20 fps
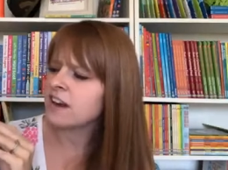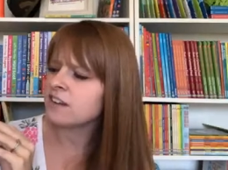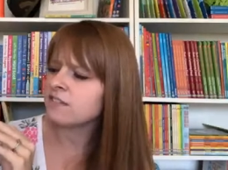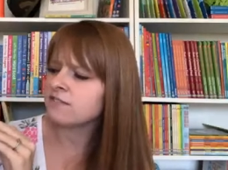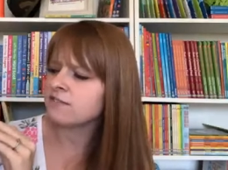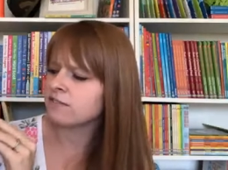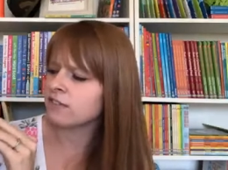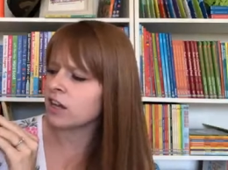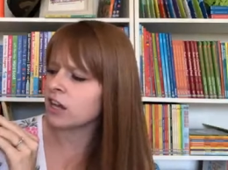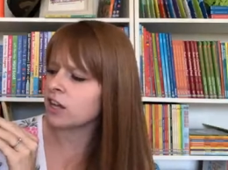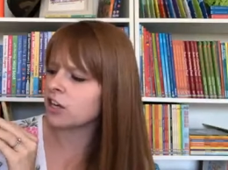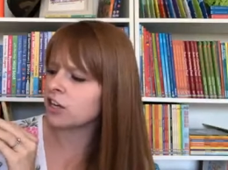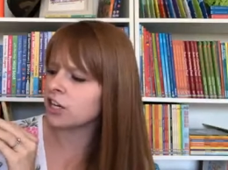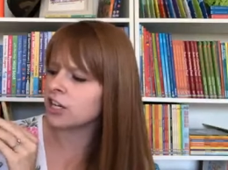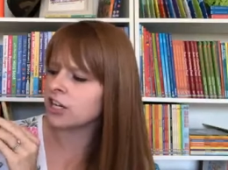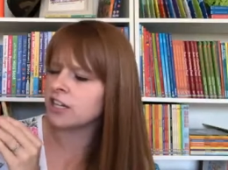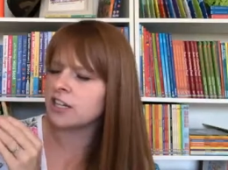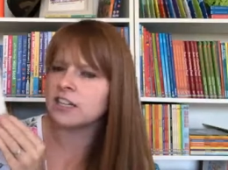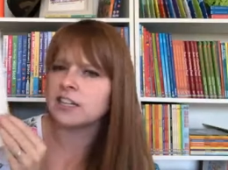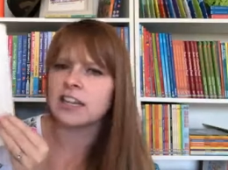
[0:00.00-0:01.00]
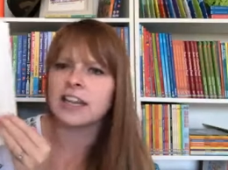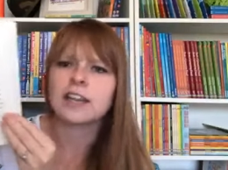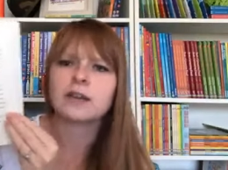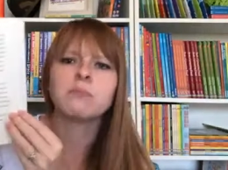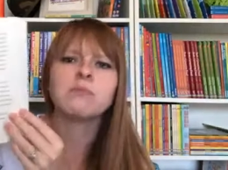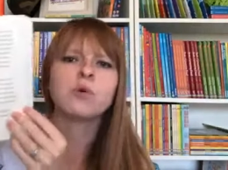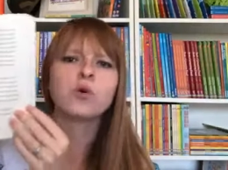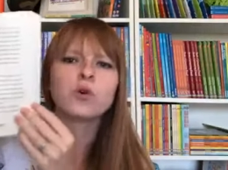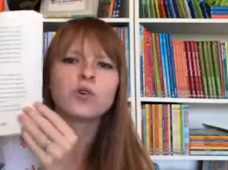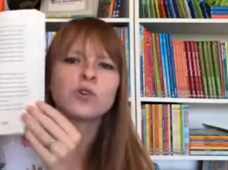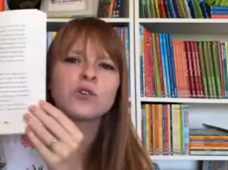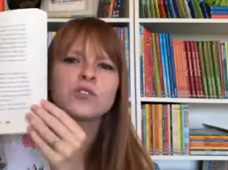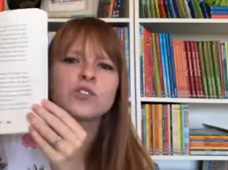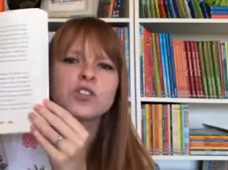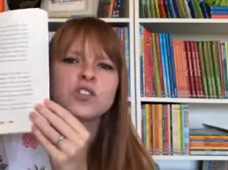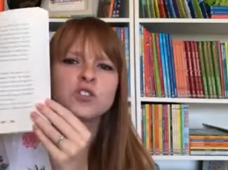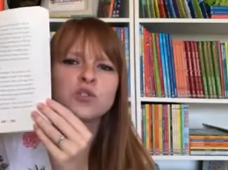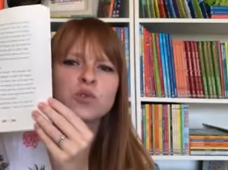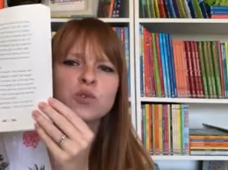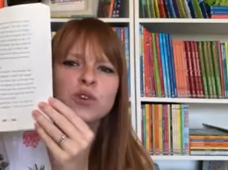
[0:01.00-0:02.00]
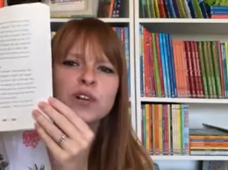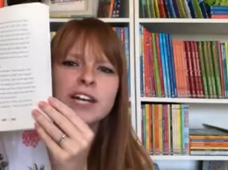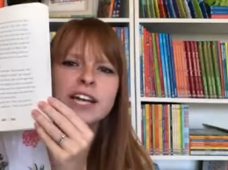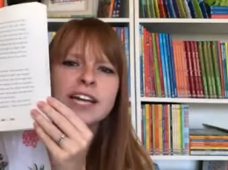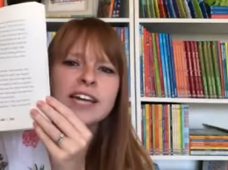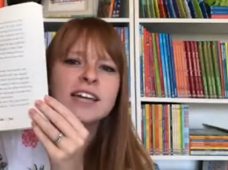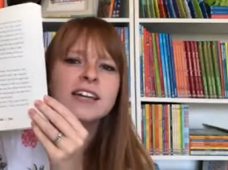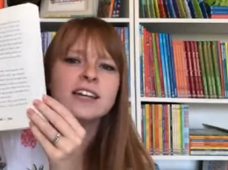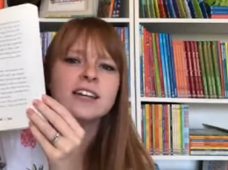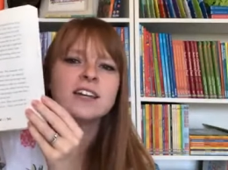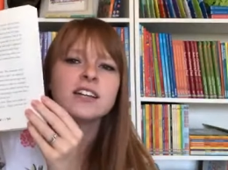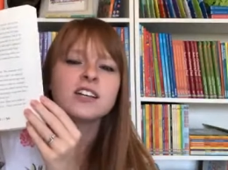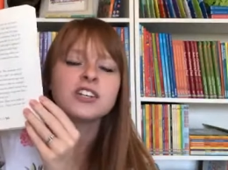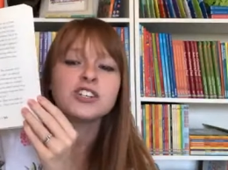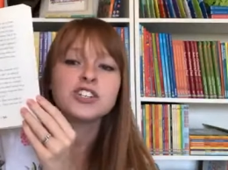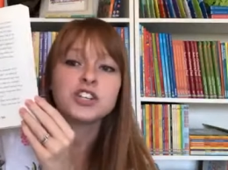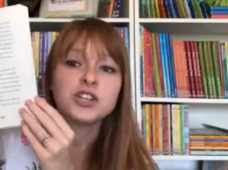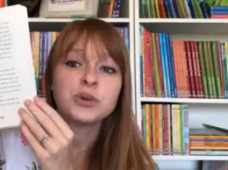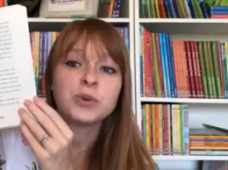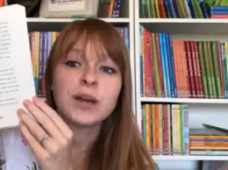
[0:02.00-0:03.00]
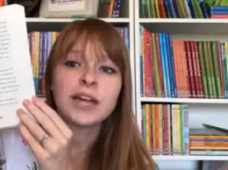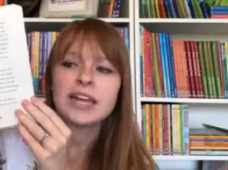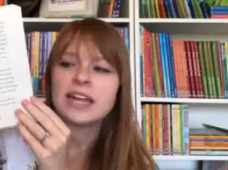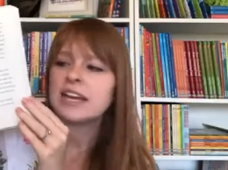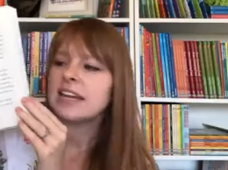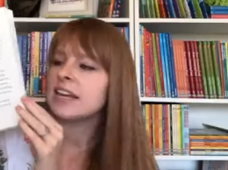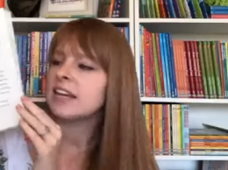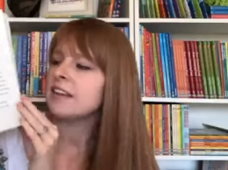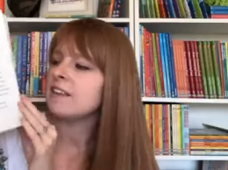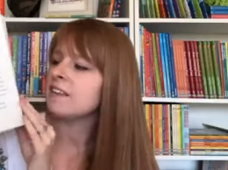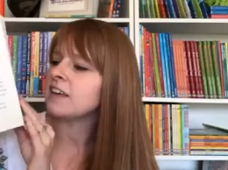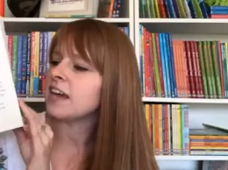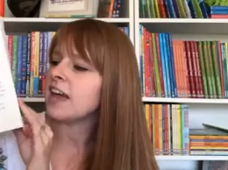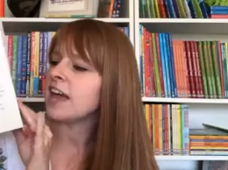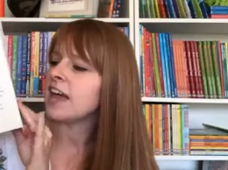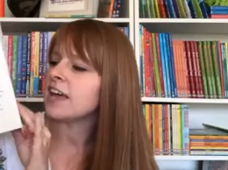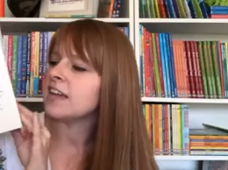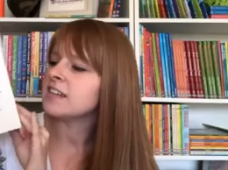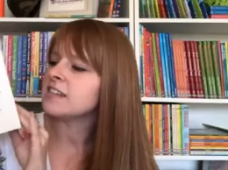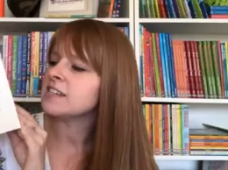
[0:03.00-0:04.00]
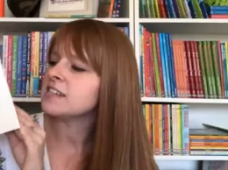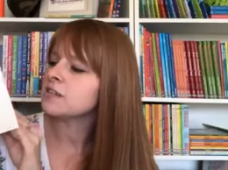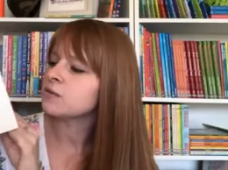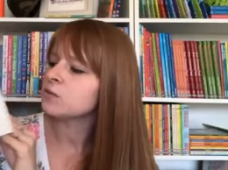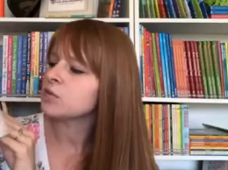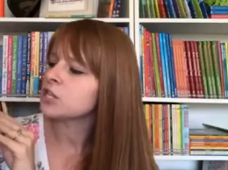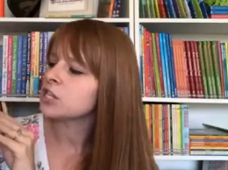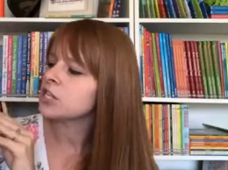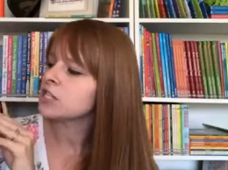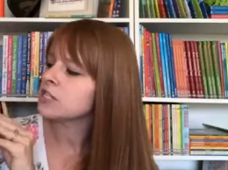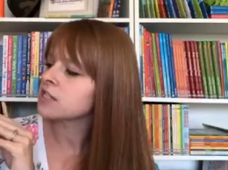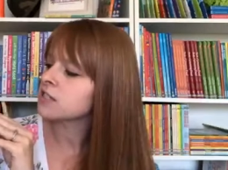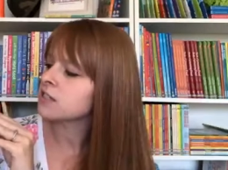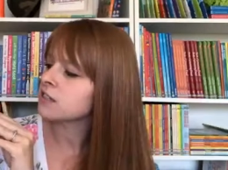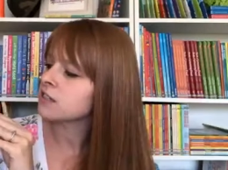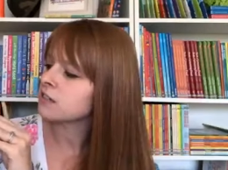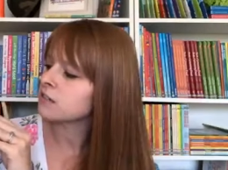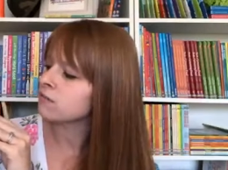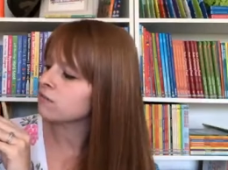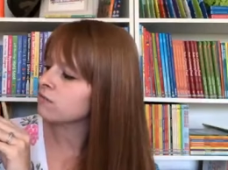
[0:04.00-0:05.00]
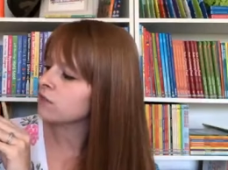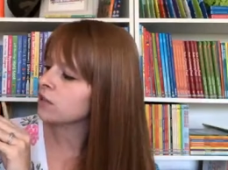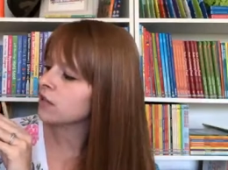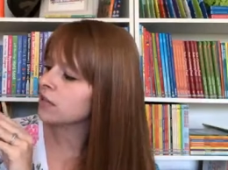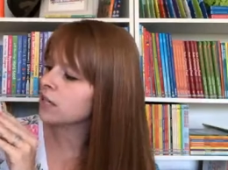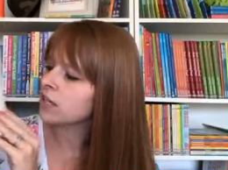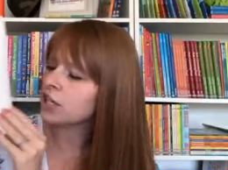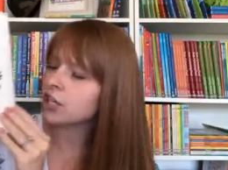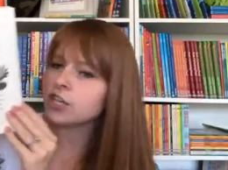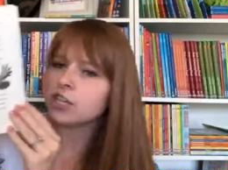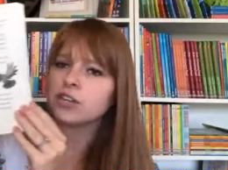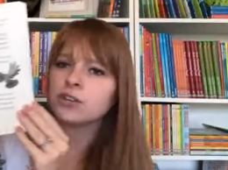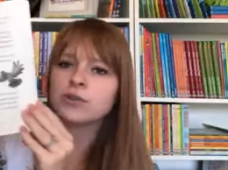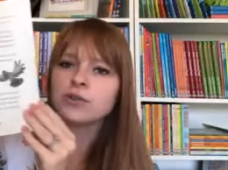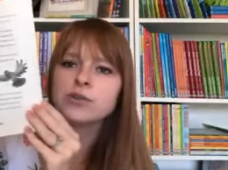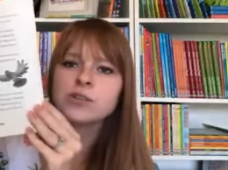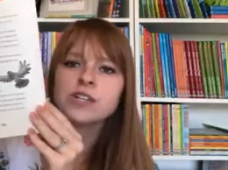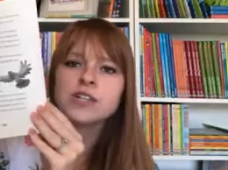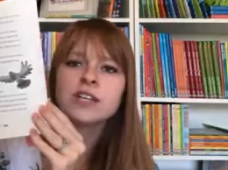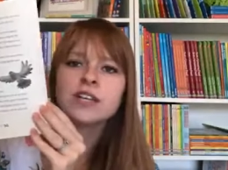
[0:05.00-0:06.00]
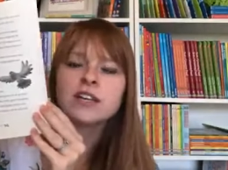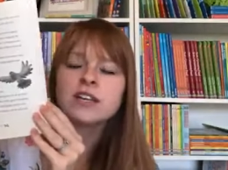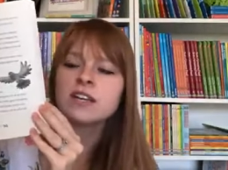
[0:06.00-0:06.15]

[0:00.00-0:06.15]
of a good like moral story to it in the end, which is really cute.